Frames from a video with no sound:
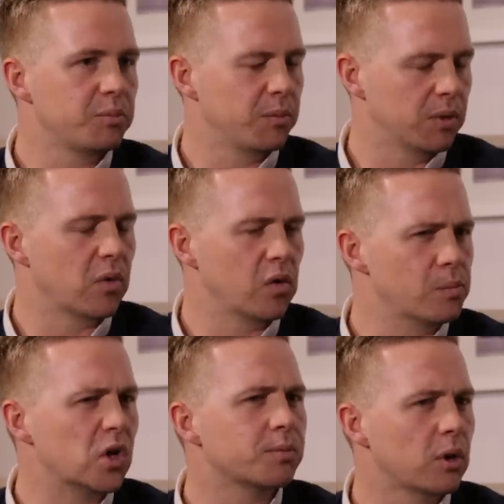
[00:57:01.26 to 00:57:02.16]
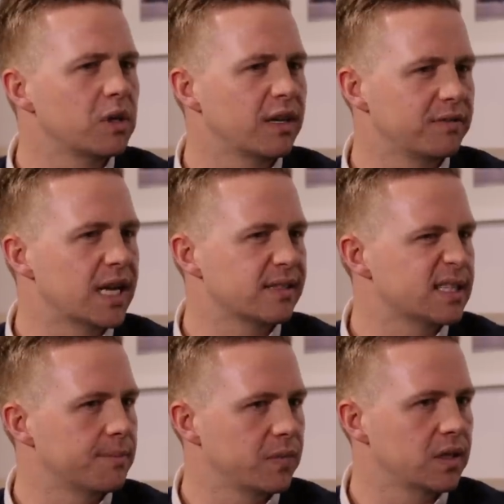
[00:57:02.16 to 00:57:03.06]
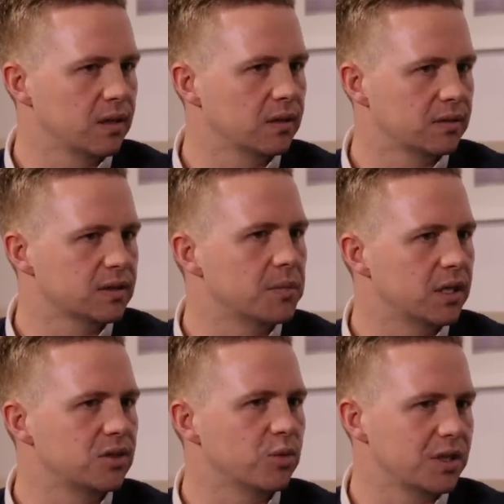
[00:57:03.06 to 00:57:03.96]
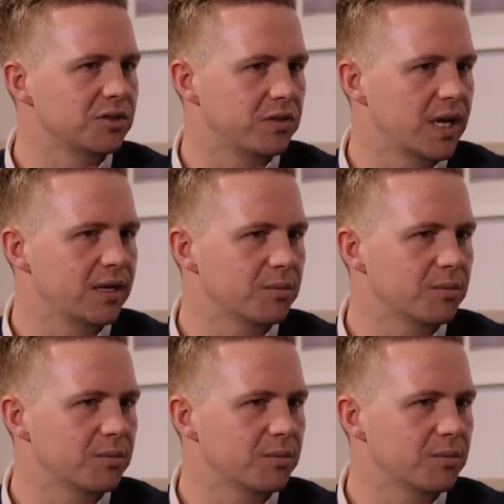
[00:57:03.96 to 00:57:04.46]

Uh, other people most probably have done something similar to what you've done.